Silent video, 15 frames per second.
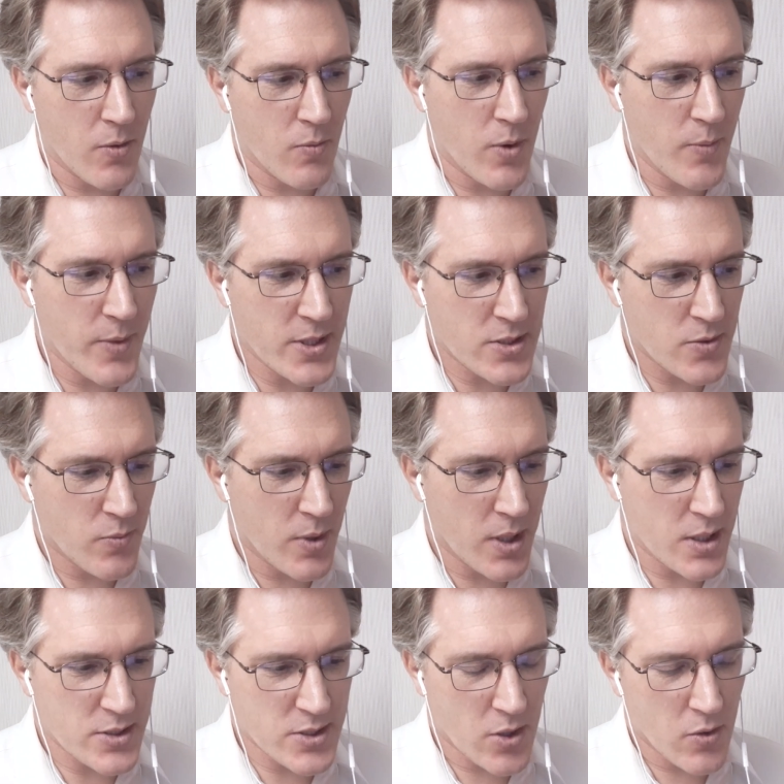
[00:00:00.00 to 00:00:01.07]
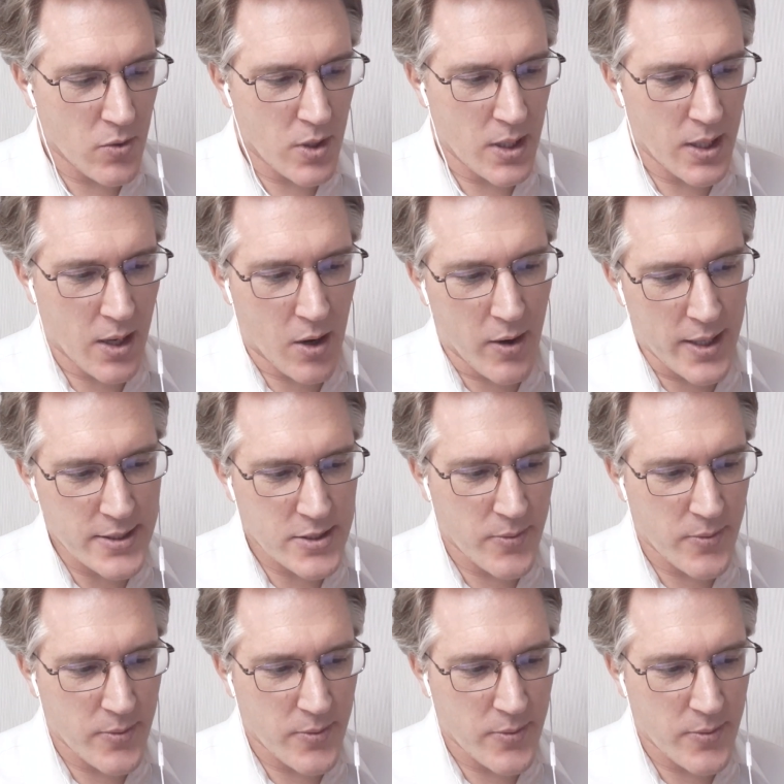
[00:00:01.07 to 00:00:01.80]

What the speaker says: all right,